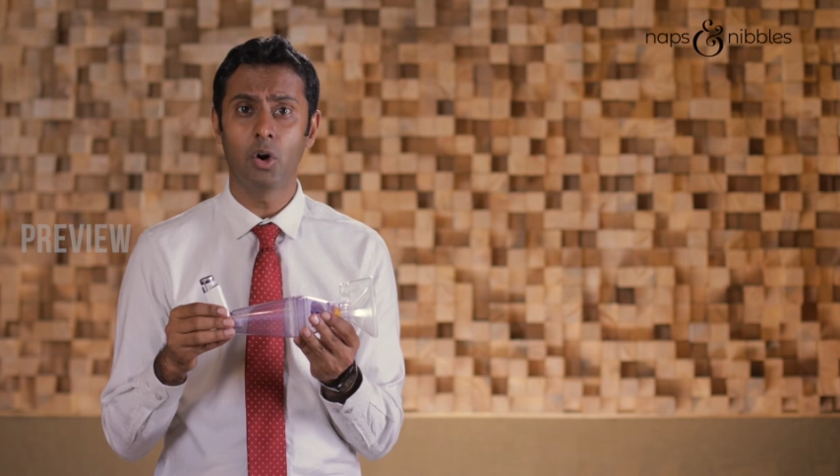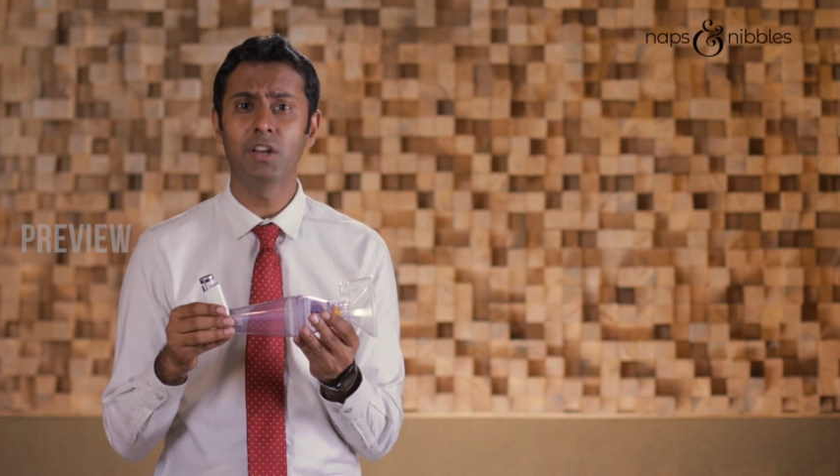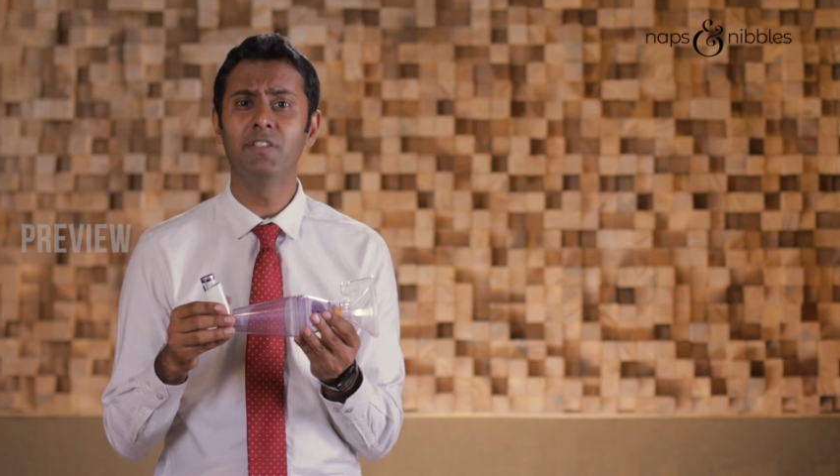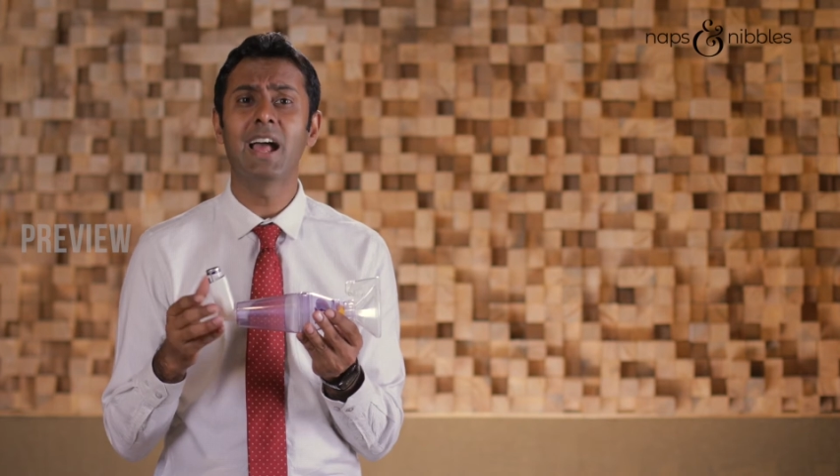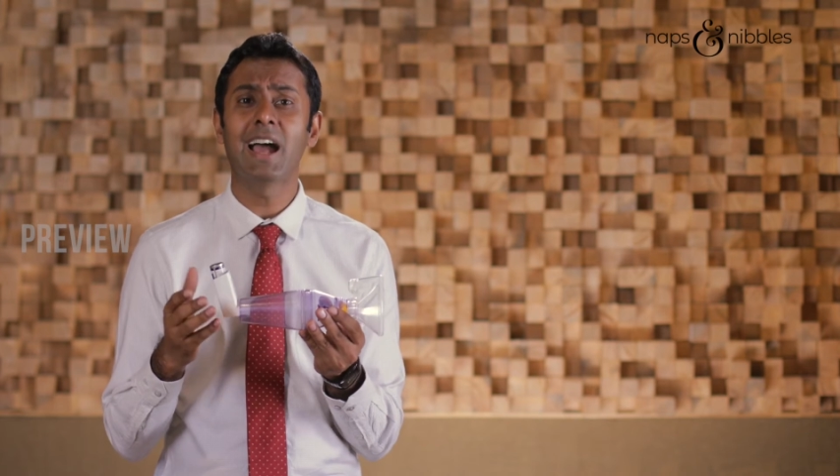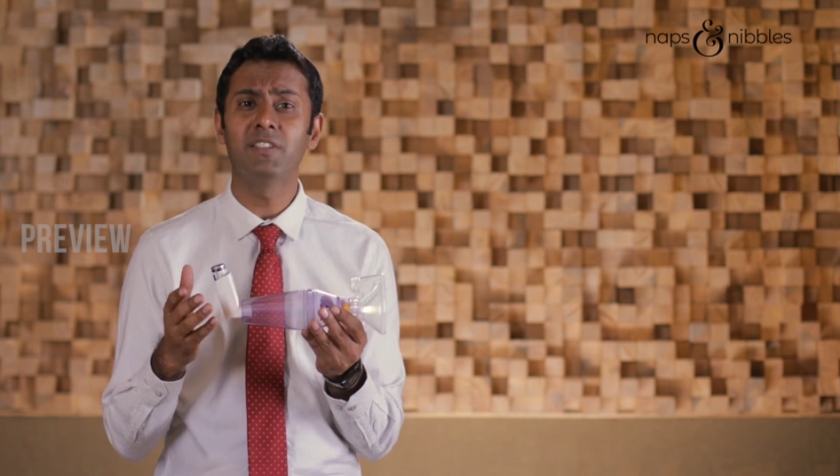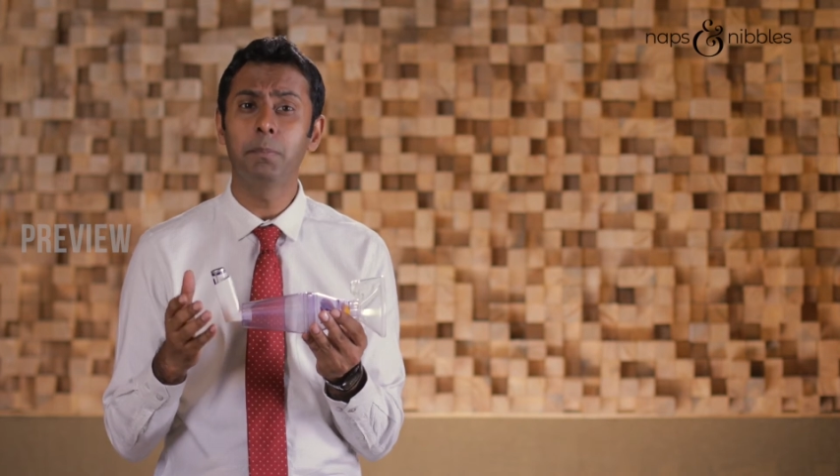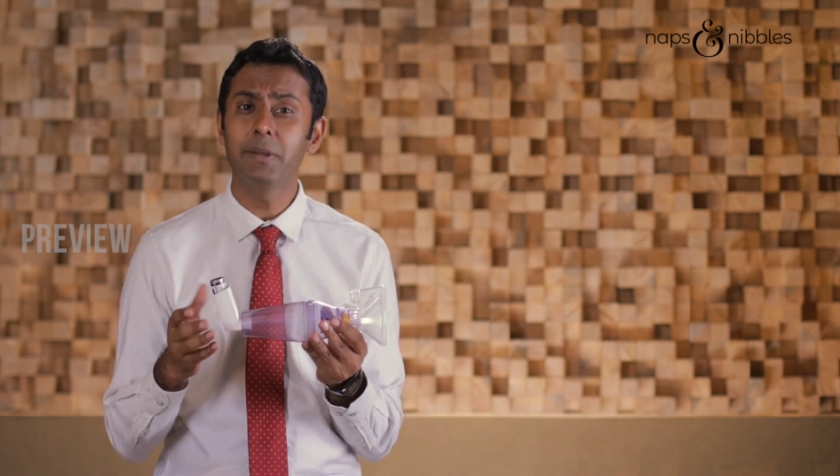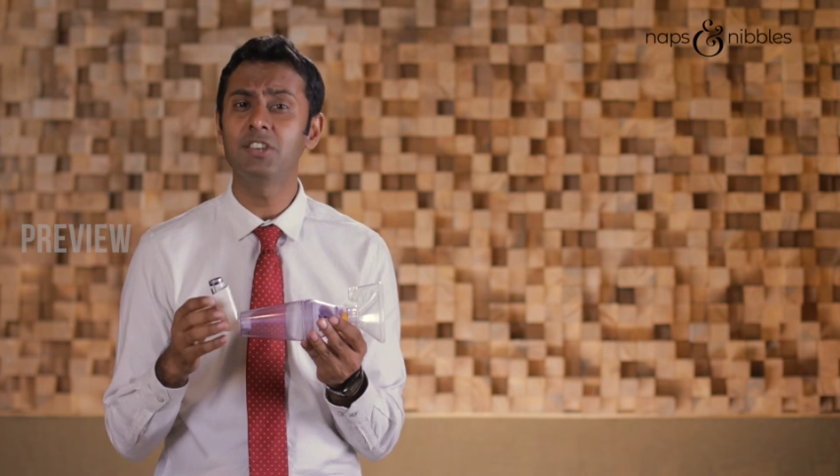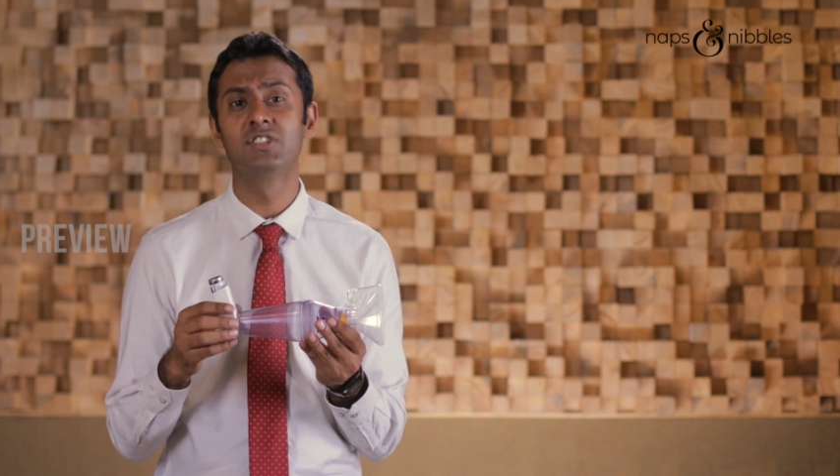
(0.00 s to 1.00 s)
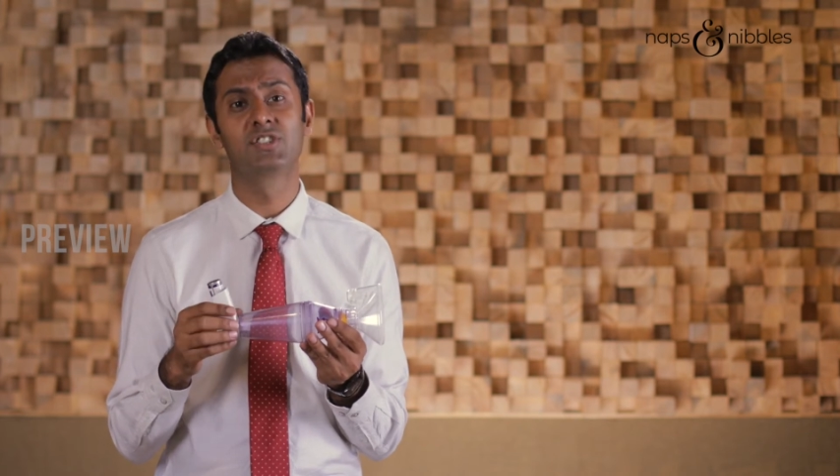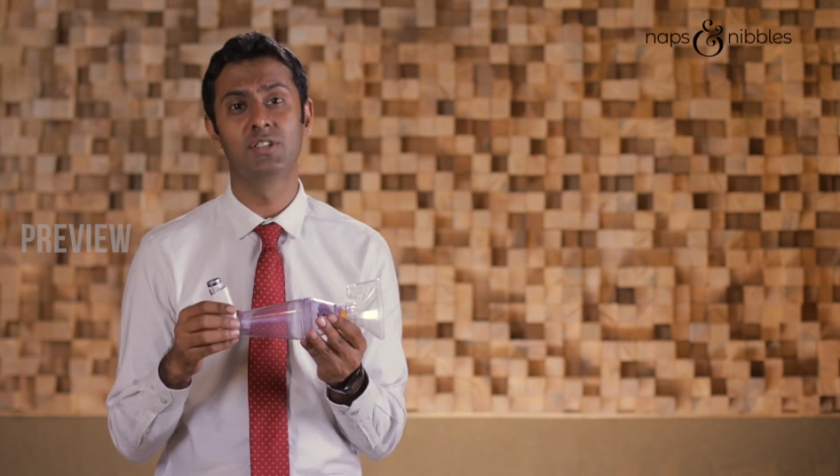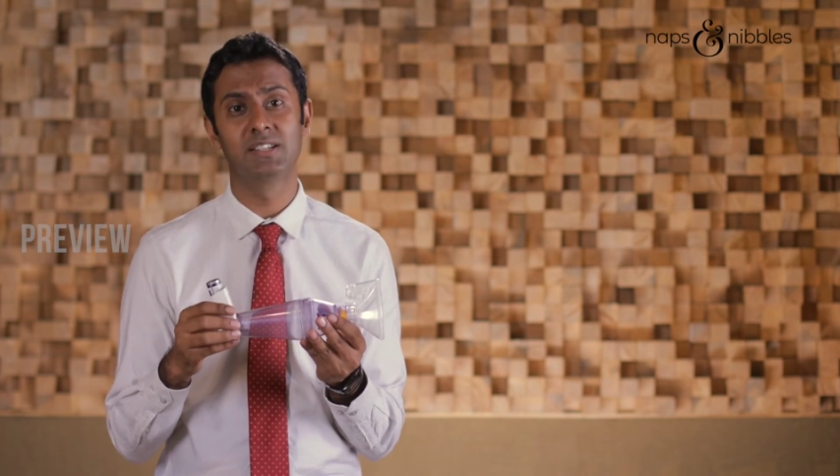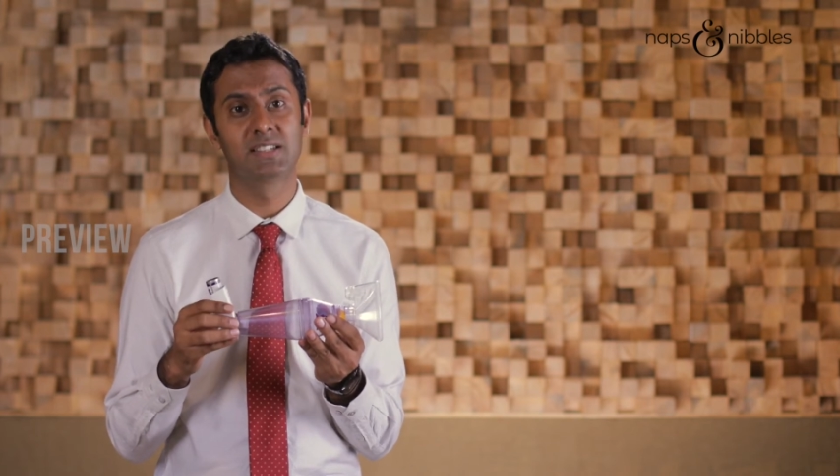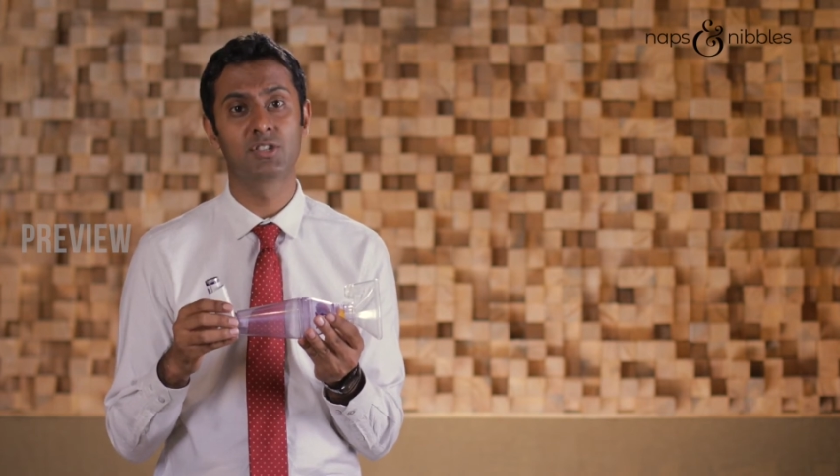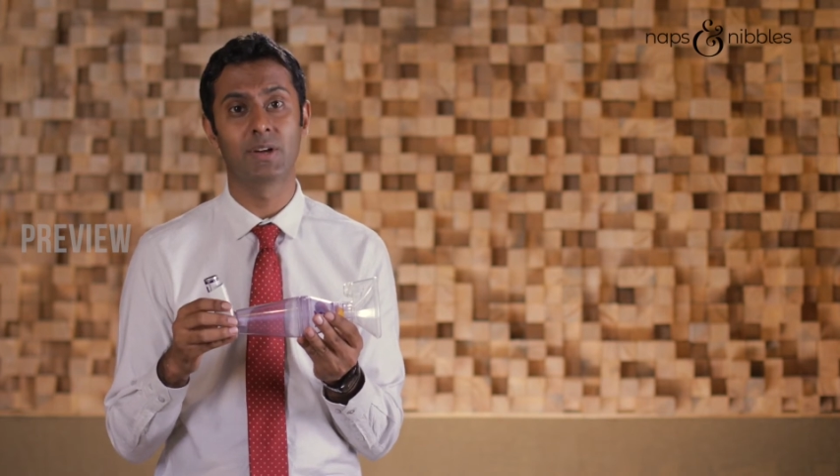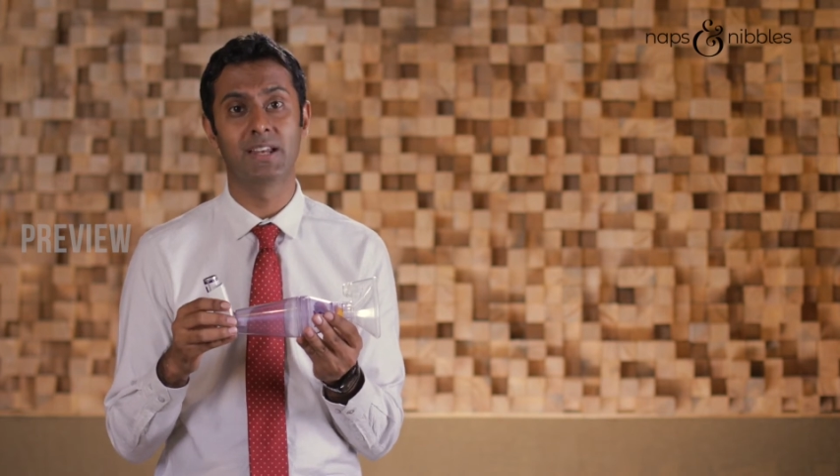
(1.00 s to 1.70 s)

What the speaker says: or even have the patience to listen to